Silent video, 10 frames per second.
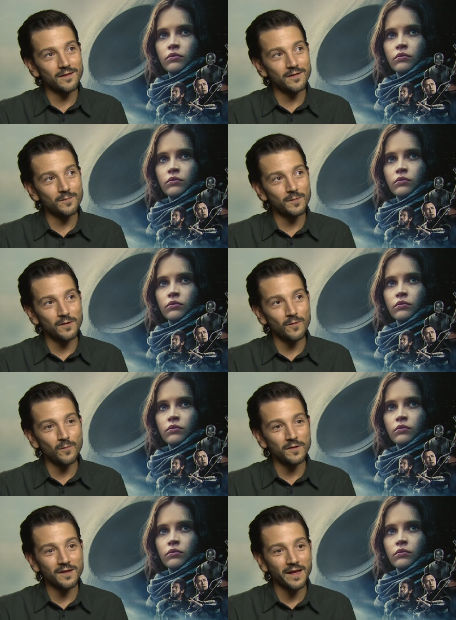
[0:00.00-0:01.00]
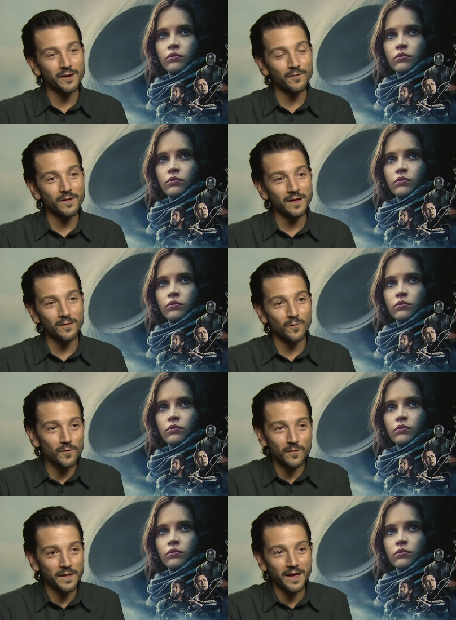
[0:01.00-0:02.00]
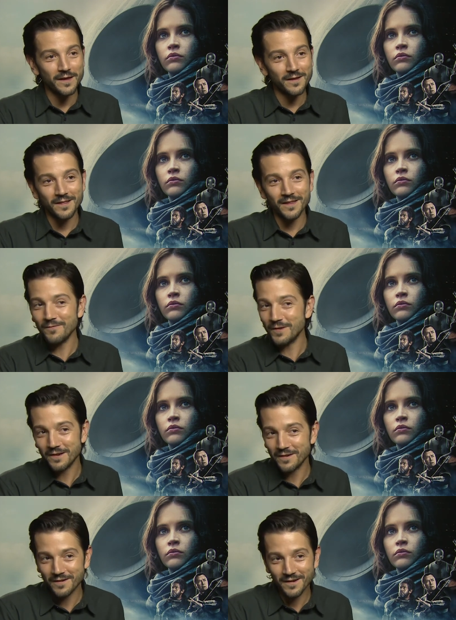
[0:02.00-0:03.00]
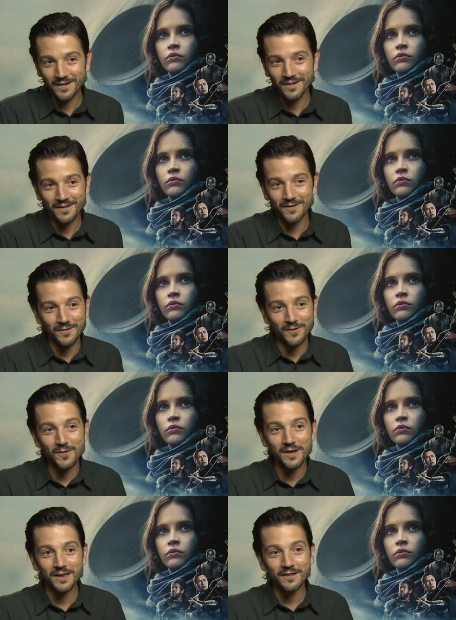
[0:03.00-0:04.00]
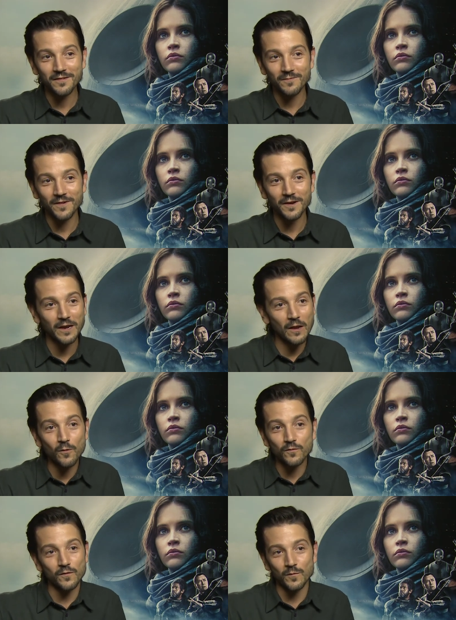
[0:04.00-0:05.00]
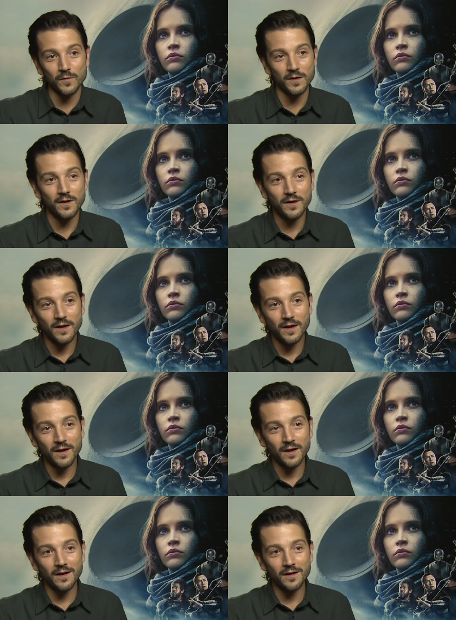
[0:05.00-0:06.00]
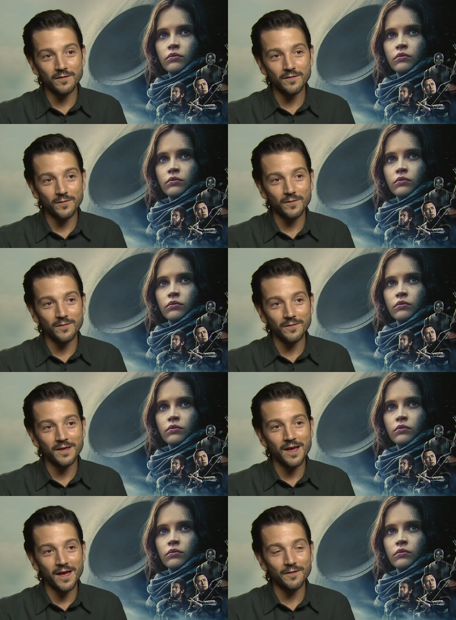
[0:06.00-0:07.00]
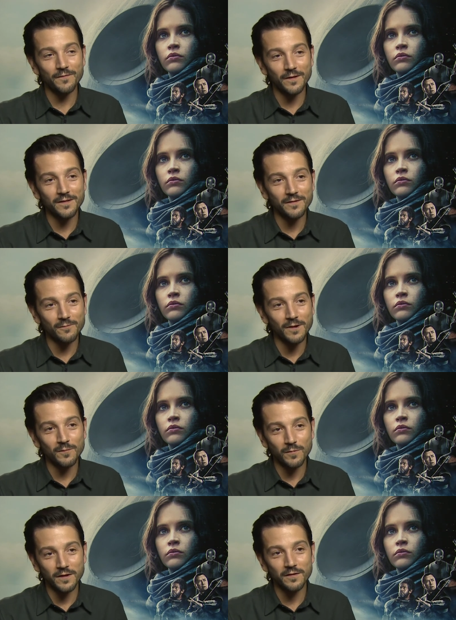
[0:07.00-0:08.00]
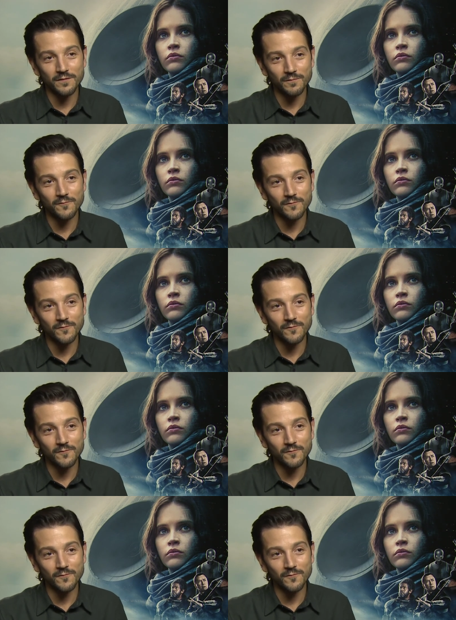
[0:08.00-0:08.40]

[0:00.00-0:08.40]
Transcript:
Speaker 1: it's been always kind of like the world I live in. Yes. You know, it is very close to me. Okay. Uh, so, yeah, I felt in the right place.